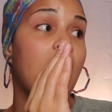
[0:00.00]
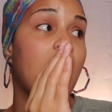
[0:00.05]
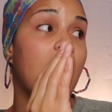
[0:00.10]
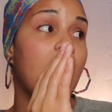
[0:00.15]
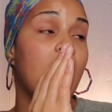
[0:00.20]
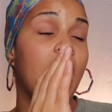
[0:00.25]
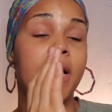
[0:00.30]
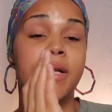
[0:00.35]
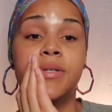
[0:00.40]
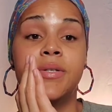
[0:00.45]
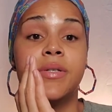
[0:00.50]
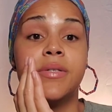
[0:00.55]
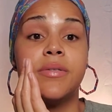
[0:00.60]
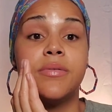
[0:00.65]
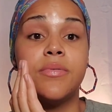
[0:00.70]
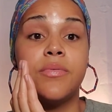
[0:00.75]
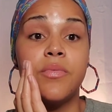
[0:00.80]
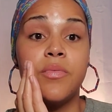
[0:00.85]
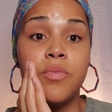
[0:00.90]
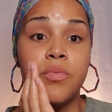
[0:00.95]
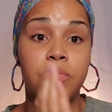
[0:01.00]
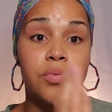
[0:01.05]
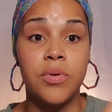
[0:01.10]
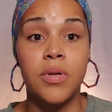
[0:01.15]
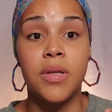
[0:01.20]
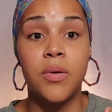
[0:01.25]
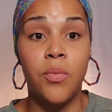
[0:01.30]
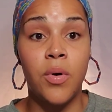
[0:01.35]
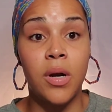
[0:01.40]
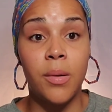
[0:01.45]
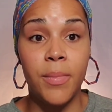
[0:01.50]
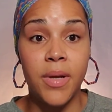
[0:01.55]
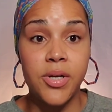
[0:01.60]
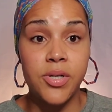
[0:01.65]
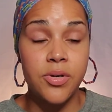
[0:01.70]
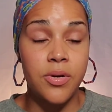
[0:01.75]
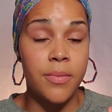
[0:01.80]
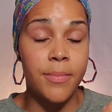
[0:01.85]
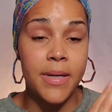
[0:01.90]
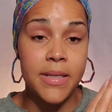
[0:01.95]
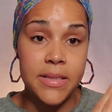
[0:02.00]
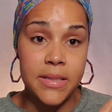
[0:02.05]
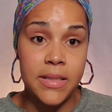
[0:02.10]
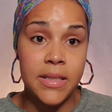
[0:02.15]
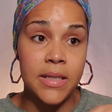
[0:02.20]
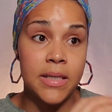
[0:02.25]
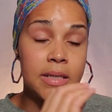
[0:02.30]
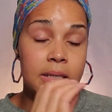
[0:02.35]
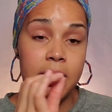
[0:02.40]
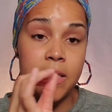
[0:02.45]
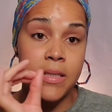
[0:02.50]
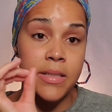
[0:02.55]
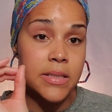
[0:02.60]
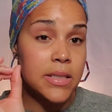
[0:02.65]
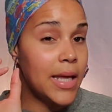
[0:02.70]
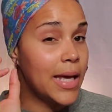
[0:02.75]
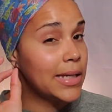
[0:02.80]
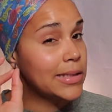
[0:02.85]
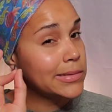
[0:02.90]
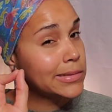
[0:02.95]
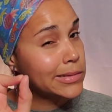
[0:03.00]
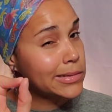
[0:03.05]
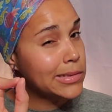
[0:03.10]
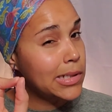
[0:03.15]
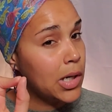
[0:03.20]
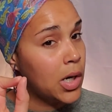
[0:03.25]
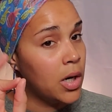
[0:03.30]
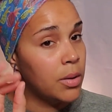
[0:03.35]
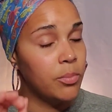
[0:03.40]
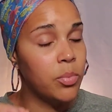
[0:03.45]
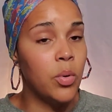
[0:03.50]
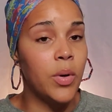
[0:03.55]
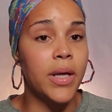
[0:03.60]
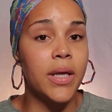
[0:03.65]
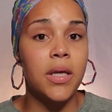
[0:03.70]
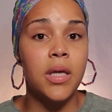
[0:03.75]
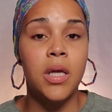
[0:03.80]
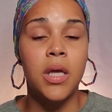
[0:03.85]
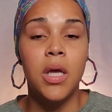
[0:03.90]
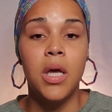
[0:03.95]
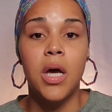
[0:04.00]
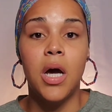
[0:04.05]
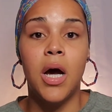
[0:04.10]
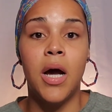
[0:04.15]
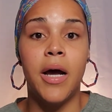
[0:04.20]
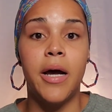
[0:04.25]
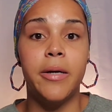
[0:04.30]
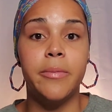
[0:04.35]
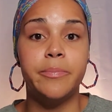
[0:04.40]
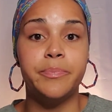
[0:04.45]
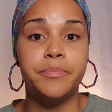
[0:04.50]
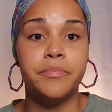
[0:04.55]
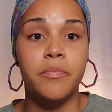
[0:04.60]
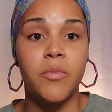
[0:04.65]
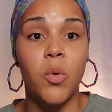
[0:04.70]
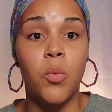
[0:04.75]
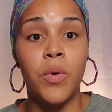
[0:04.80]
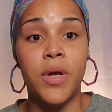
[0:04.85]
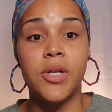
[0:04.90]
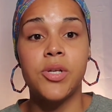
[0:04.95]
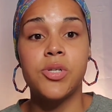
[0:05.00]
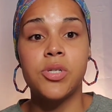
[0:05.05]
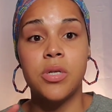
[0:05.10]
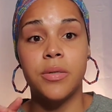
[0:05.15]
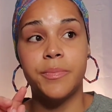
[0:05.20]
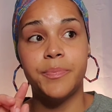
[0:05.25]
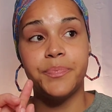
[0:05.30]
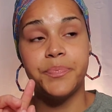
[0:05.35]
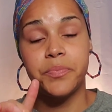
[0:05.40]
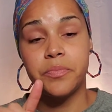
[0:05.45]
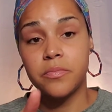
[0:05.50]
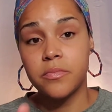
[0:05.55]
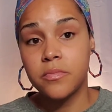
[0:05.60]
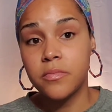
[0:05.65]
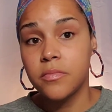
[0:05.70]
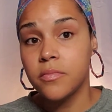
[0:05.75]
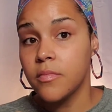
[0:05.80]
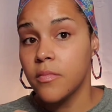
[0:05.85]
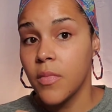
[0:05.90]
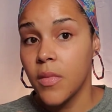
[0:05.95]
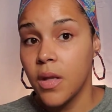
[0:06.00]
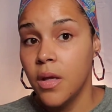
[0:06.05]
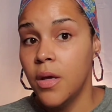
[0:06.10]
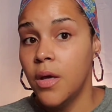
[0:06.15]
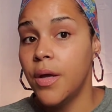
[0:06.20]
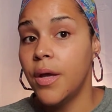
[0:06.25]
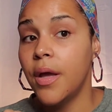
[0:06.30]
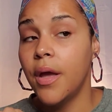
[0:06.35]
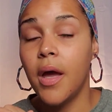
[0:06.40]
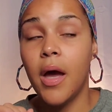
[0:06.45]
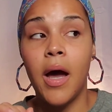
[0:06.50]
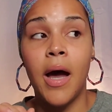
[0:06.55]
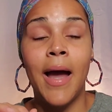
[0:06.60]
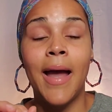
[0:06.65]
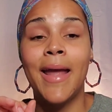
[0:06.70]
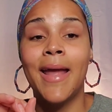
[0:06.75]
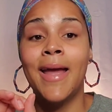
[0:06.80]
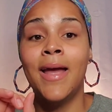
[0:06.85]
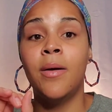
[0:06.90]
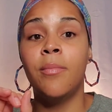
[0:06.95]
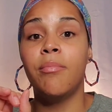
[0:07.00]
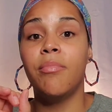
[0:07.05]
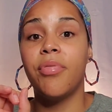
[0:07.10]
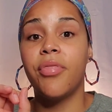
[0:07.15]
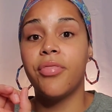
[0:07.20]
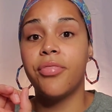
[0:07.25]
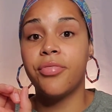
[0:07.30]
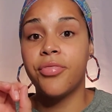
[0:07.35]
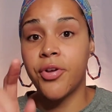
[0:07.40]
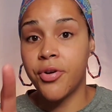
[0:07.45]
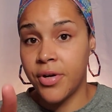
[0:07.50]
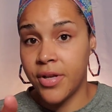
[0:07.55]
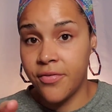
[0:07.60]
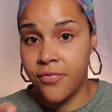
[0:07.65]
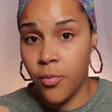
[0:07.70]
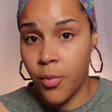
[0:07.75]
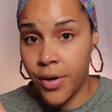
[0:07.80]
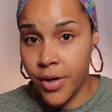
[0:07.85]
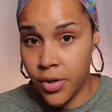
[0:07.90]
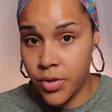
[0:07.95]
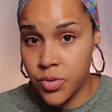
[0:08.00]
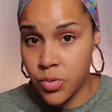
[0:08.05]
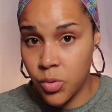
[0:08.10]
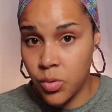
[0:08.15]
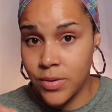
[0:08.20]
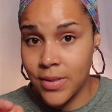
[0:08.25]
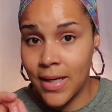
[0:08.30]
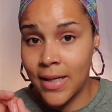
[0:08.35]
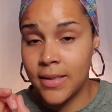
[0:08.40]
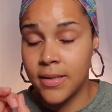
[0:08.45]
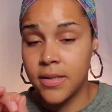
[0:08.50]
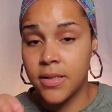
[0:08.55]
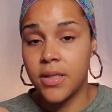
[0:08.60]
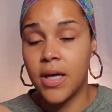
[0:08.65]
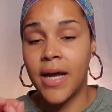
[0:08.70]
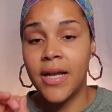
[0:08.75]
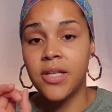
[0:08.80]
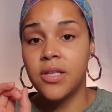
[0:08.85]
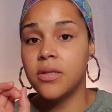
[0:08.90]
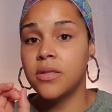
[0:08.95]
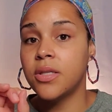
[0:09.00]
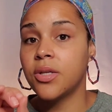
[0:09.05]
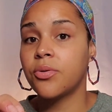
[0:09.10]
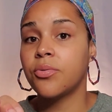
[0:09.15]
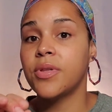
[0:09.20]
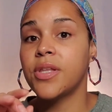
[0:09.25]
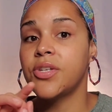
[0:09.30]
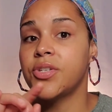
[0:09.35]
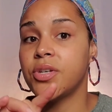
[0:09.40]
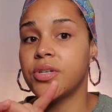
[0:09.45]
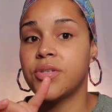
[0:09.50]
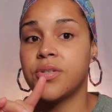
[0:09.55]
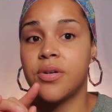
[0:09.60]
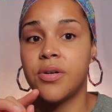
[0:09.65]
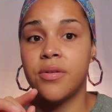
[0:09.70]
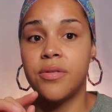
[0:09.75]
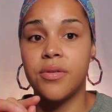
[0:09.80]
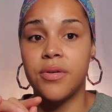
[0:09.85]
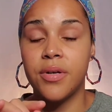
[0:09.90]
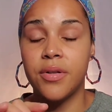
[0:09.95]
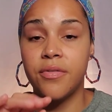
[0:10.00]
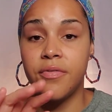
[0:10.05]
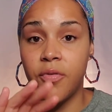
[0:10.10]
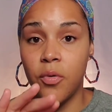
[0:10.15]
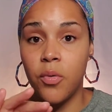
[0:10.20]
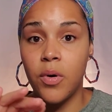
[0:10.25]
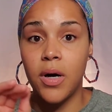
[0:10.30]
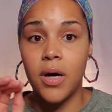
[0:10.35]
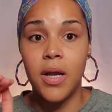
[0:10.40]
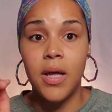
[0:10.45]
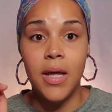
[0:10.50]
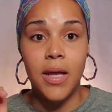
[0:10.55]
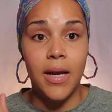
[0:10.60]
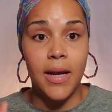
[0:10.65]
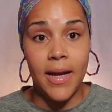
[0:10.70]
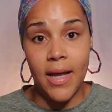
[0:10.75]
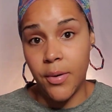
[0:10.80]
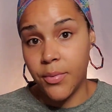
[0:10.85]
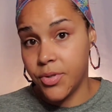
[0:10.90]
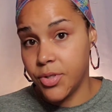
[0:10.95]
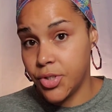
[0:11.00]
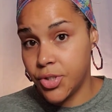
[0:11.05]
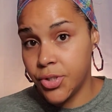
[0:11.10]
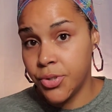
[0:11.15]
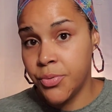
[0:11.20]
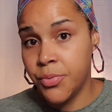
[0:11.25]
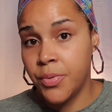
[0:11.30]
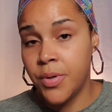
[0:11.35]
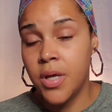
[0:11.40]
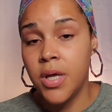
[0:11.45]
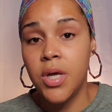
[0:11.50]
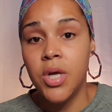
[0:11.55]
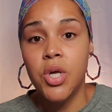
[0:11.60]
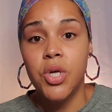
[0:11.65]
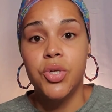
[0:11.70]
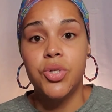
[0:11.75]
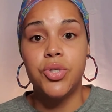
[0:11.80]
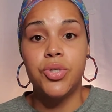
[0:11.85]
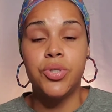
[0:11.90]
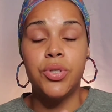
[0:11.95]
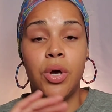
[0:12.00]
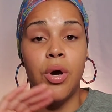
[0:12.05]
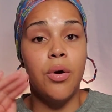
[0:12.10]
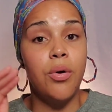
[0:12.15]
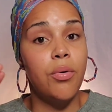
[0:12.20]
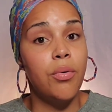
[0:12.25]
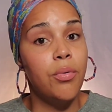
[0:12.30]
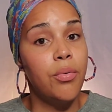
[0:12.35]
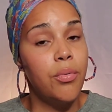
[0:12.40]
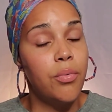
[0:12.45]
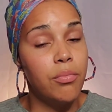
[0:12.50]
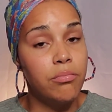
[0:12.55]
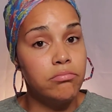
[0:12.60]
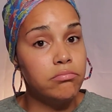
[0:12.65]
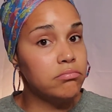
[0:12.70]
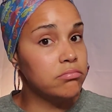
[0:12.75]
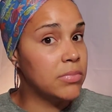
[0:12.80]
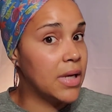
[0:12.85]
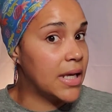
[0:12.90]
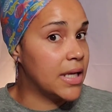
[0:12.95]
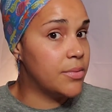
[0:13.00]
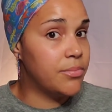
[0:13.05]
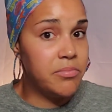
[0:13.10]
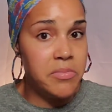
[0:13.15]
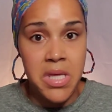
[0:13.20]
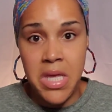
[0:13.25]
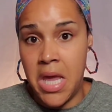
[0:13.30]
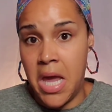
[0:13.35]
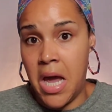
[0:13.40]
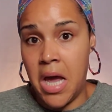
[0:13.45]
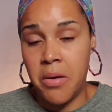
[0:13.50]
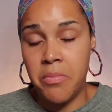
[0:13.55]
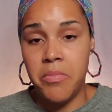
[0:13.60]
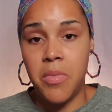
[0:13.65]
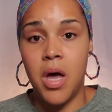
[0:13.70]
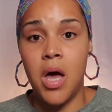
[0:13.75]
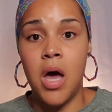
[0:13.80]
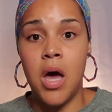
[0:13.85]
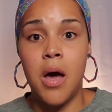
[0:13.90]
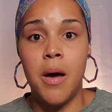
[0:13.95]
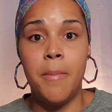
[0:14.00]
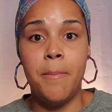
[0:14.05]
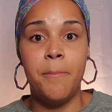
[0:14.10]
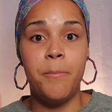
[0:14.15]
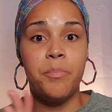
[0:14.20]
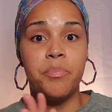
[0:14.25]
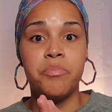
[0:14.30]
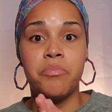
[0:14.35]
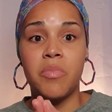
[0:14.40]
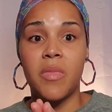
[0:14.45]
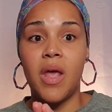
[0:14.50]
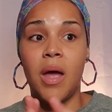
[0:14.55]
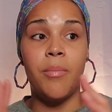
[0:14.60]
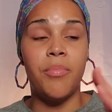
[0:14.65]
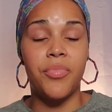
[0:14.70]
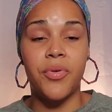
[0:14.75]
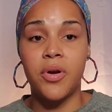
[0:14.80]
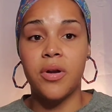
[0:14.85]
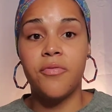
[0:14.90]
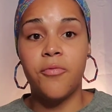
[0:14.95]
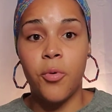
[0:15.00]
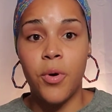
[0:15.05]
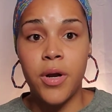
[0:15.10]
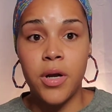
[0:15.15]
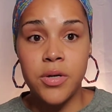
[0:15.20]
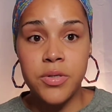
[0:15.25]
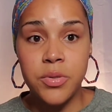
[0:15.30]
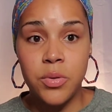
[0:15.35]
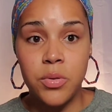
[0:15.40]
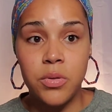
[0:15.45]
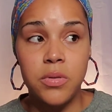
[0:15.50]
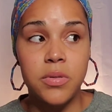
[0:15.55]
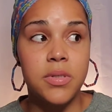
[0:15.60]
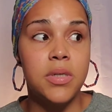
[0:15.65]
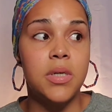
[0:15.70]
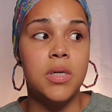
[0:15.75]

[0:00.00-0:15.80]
I just really want to make sure that my skin is like on point, which I am 34 years old. I literally just turned 34 now in June. So like, yeah, I'm 34 years old.